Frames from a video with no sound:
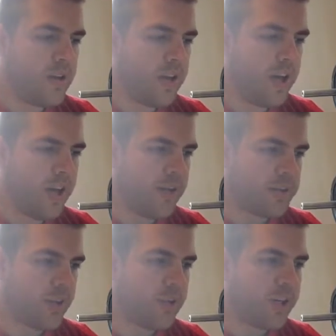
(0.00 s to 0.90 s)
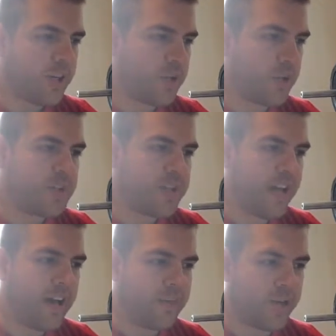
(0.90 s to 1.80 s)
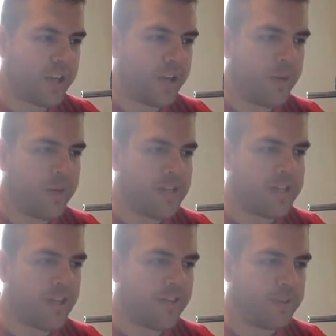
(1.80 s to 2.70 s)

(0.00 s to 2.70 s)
So I'm looking at quotes now. I'm running it on myself.